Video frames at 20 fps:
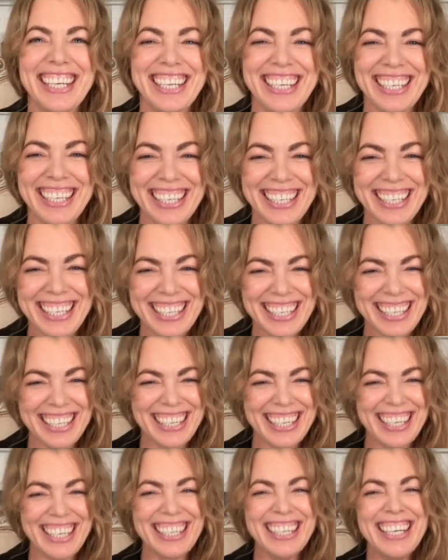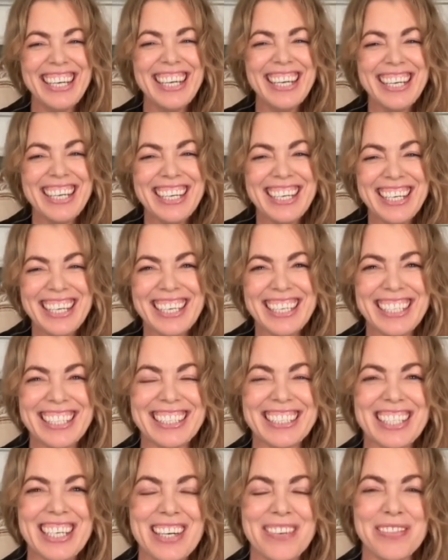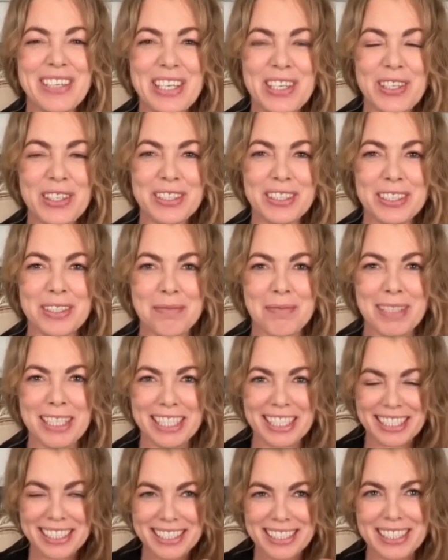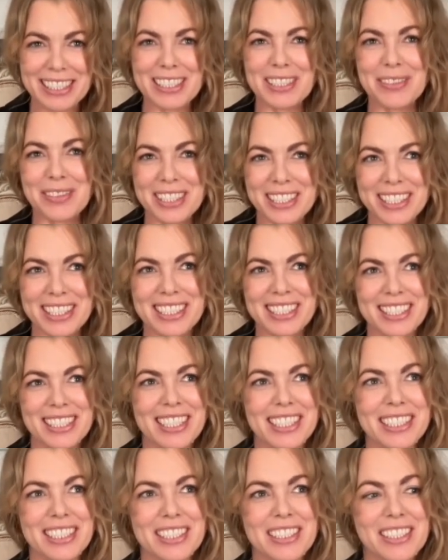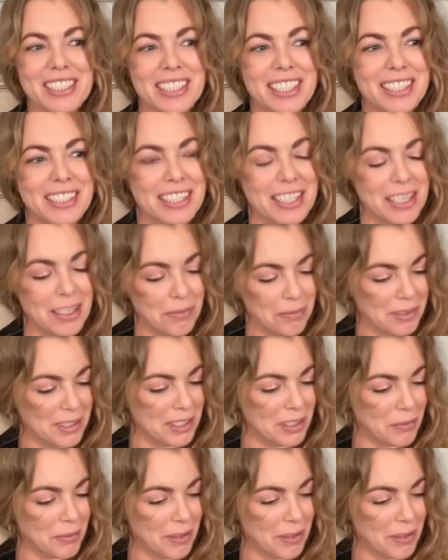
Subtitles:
And I've been contemplating since we decided to set up this